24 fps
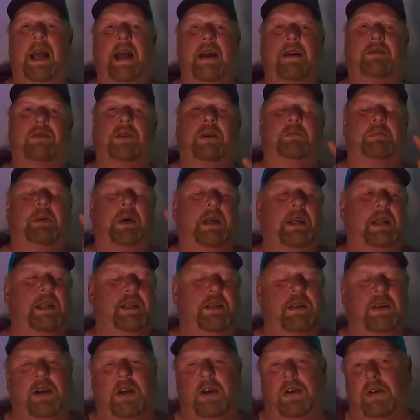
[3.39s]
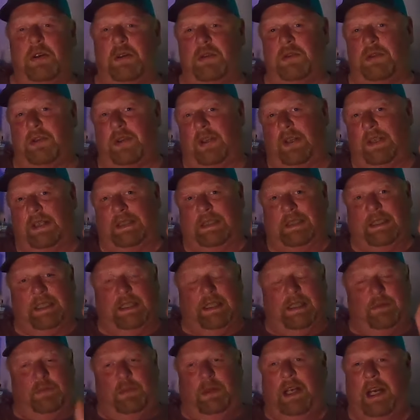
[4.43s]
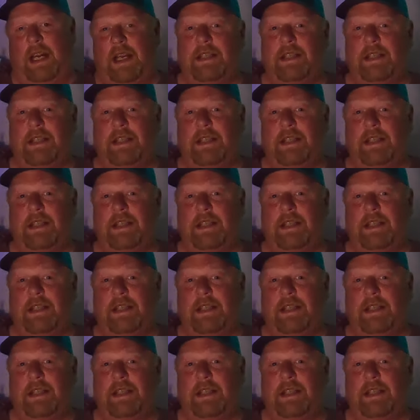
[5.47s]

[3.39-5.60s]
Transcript: Everybody knows when